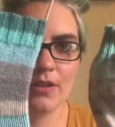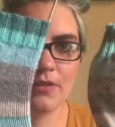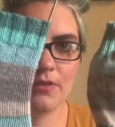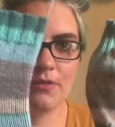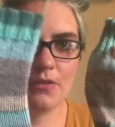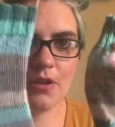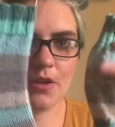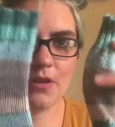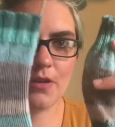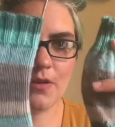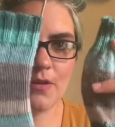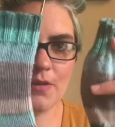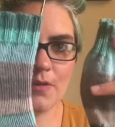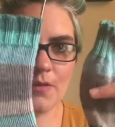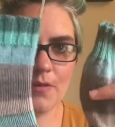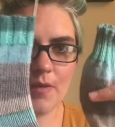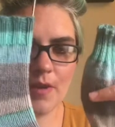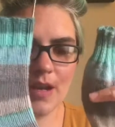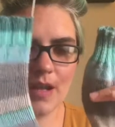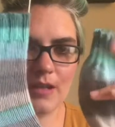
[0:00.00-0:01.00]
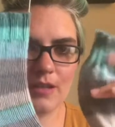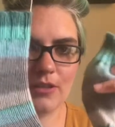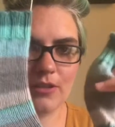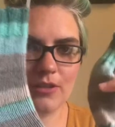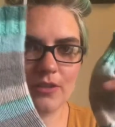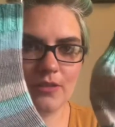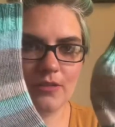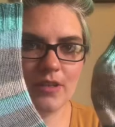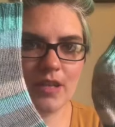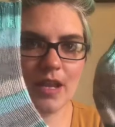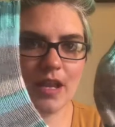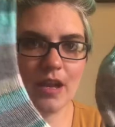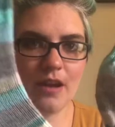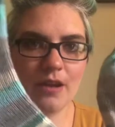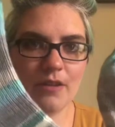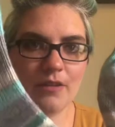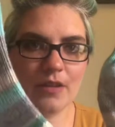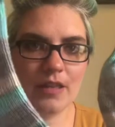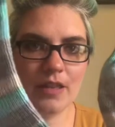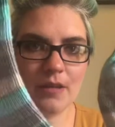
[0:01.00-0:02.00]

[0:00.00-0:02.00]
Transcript: So I just go down,